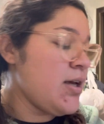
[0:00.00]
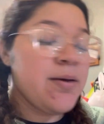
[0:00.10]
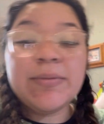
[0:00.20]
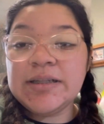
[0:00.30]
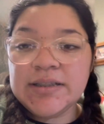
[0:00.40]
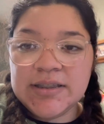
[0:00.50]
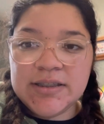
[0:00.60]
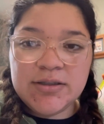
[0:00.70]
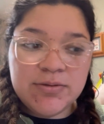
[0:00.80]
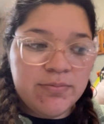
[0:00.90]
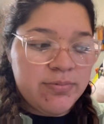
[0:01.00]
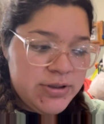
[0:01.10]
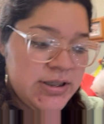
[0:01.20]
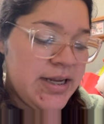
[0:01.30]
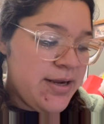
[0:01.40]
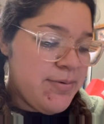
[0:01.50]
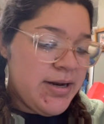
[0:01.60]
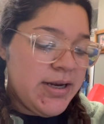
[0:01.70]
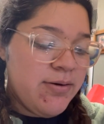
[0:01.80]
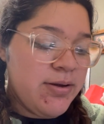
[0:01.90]
i mean today
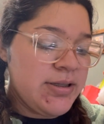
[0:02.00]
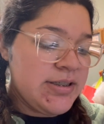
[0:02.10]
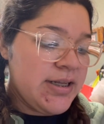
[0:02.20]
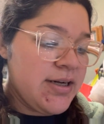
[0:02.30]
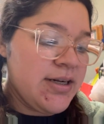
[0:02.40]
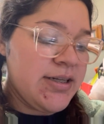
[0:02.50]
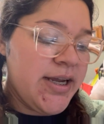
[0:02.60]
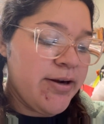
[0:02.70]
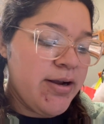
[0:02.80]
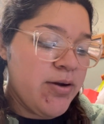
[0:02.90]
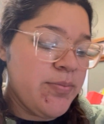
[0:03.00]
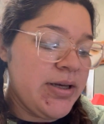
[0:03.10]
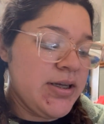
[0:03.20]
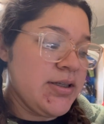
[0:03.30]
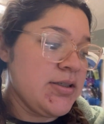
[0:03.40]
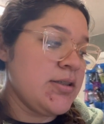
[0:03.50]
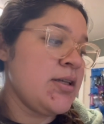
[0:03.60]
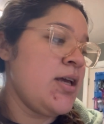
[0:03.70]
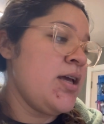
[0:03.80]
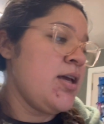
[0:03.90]
right now i decided to take her out because
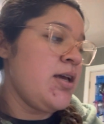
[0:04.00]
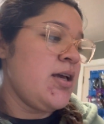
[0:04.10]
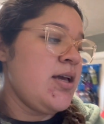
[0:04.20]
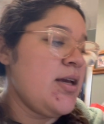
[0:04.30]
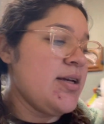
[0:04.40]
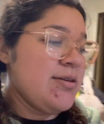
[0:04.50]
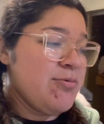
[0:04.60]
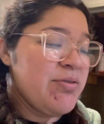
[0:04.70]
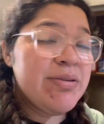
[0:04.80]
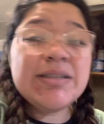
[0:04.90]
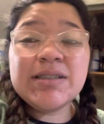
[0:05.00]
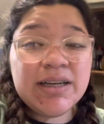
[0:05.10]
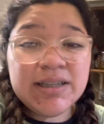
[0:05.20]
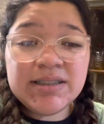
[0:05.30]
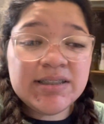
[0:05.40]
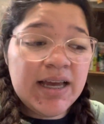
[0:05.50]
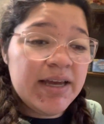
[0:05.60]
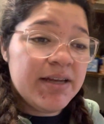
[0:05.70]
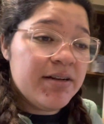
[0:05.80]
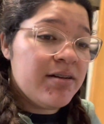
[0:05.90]
we've been stuck inside